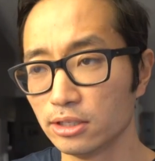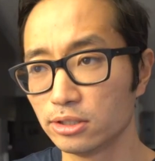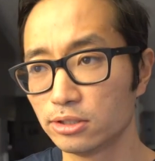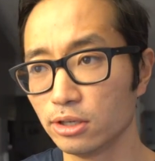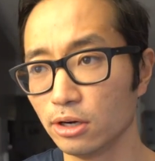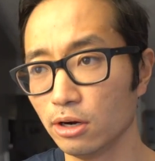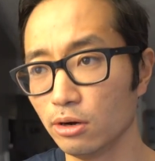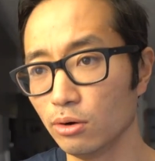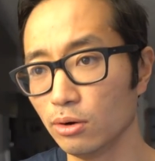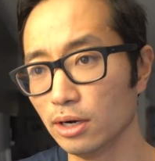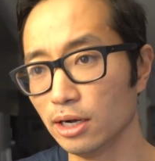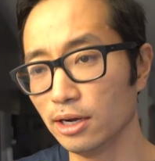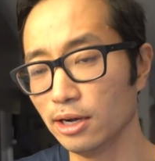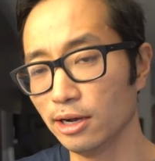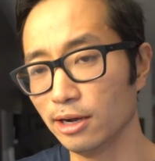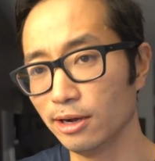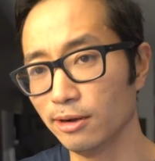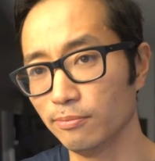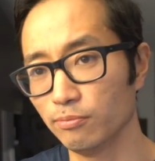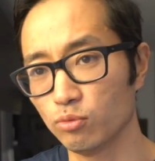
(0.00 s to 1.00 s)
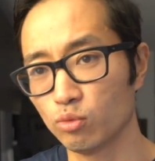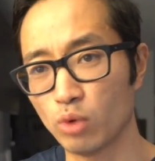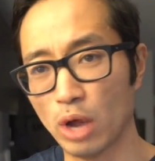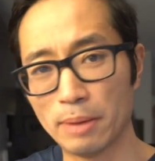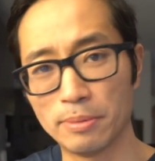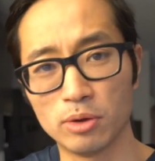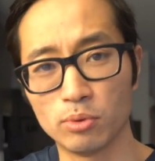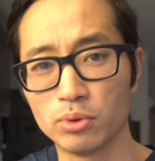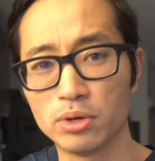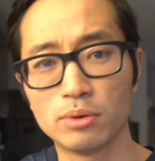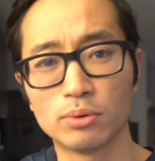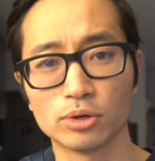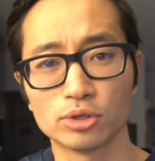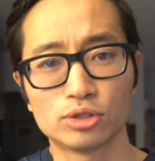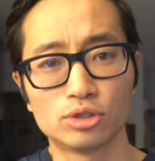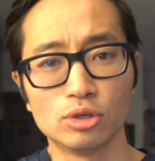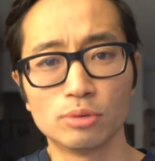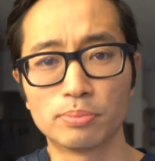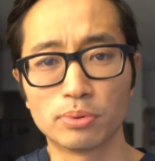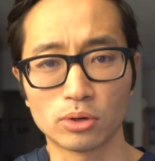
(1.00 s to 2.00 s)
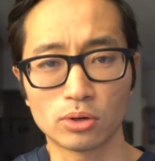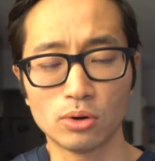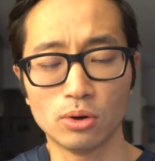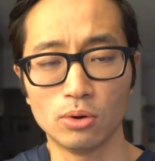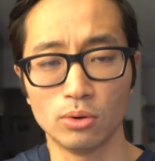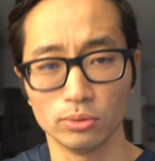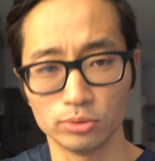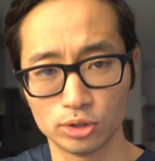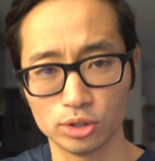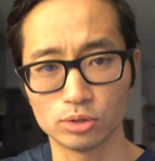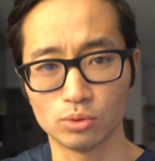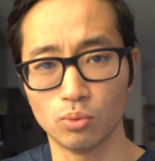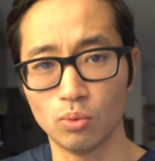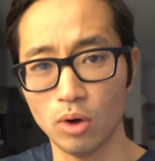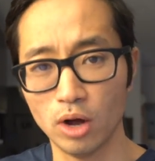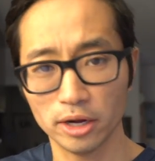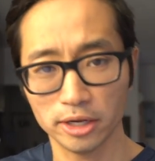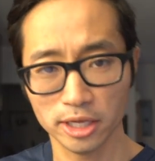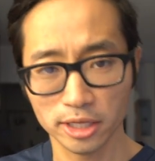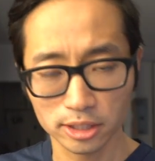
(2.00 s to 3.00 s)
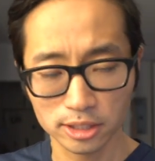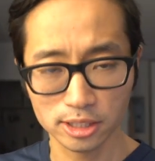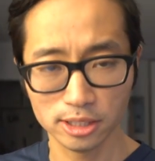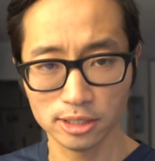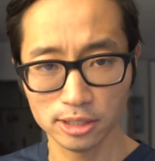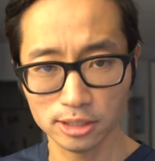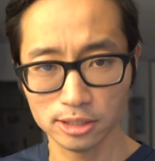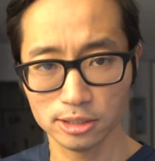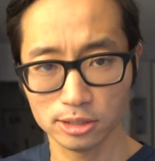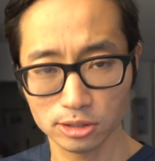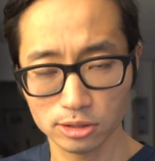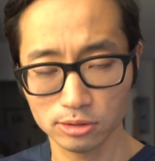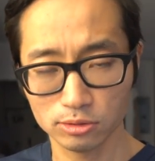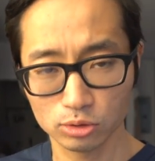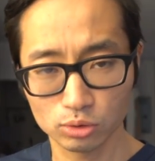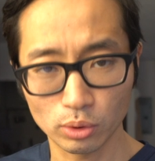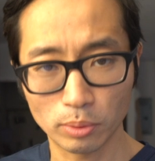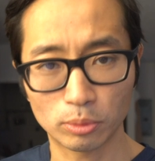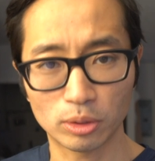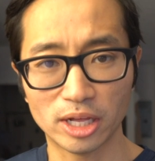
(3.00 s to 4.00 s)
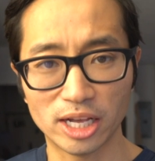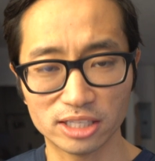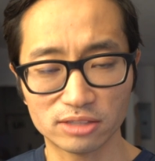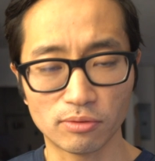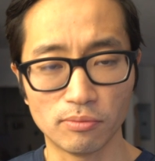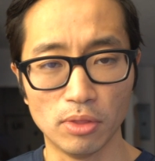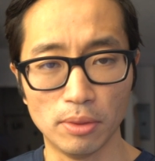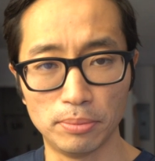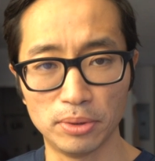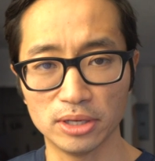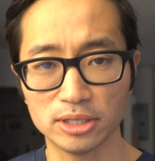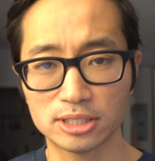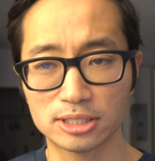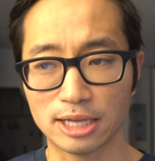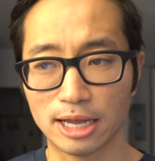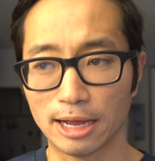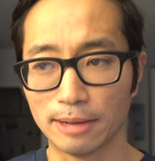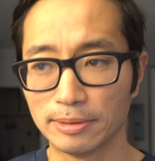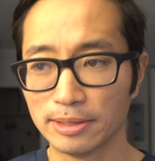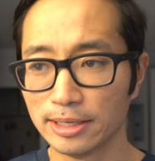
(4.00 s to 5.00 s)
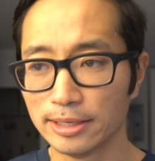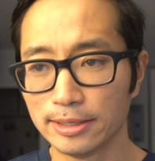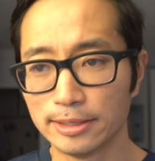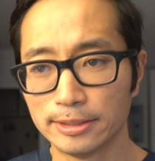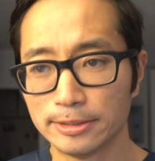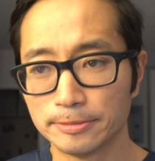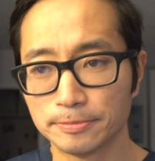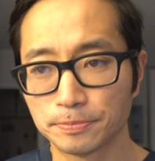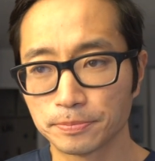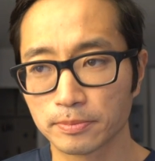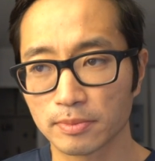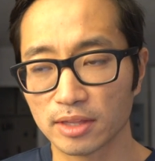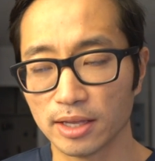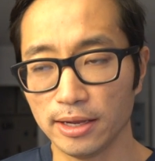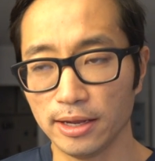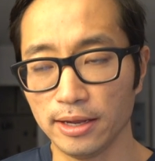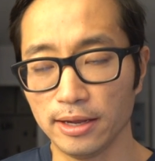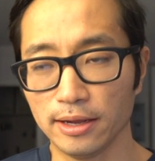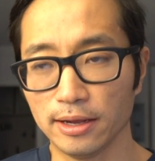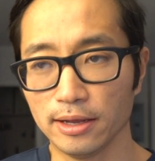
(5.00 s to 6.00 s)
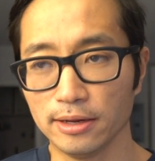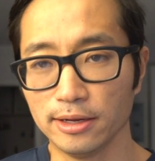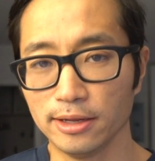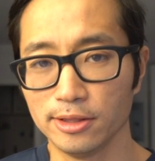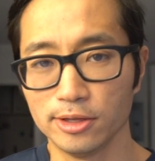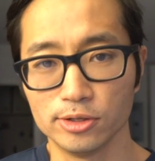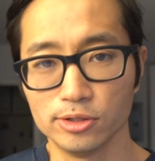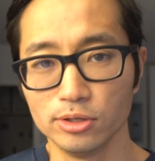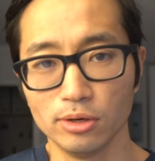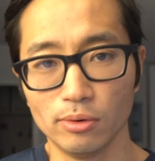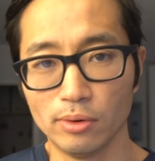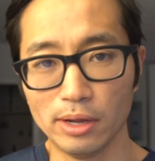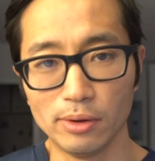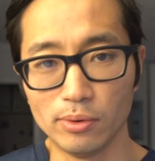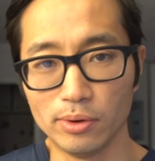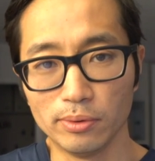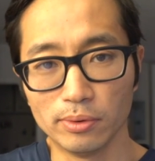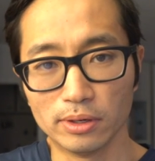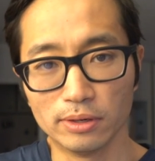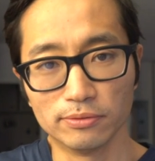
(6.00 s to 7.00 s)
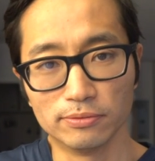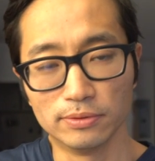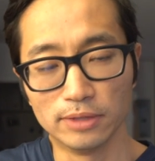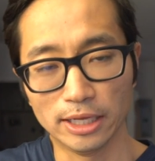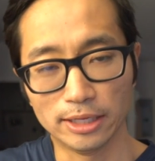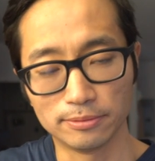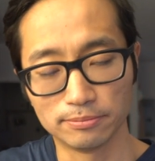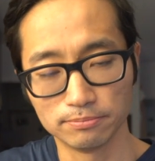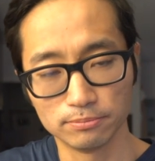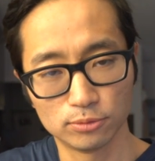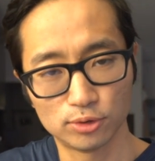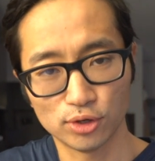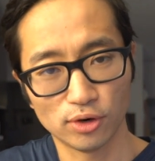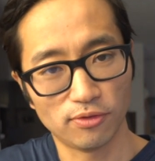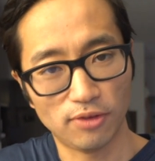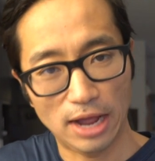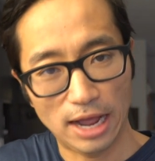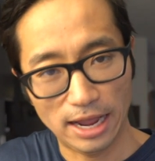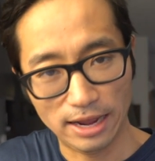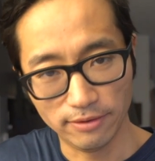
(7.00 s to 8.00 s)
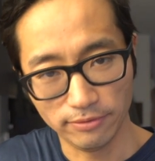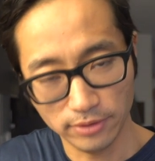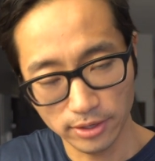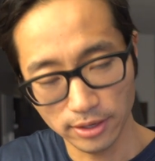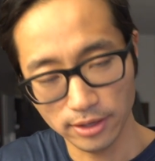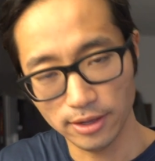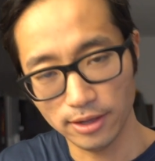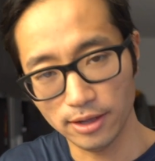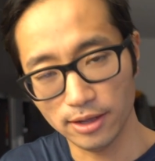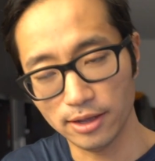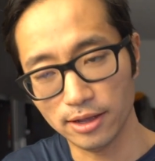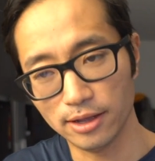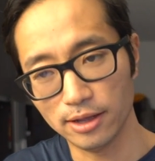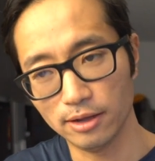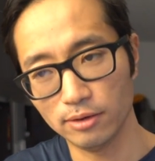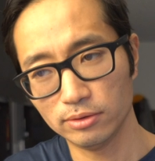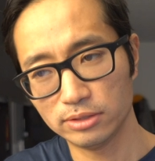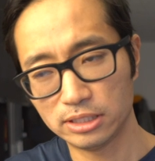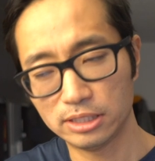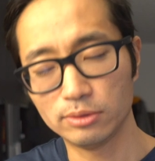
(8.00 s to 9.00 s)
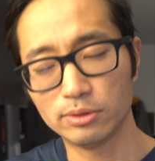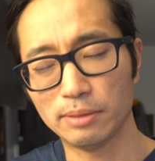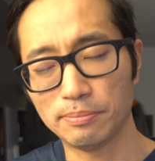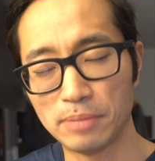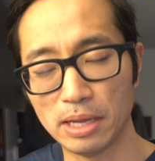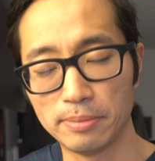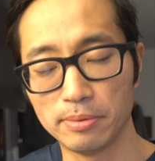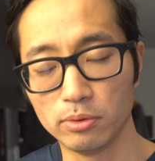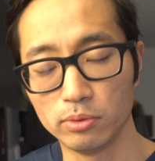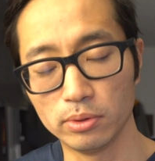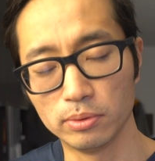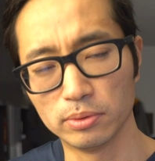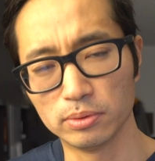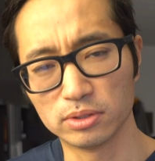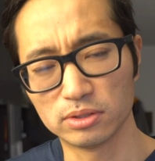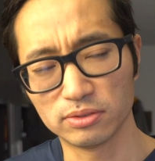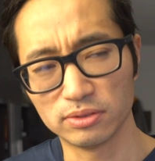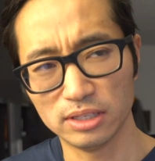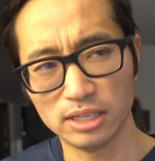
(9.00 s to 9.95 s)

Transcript: So, we were super cold just walking to swim class from the bus stop. And there's no way we would have like survived. I don't know.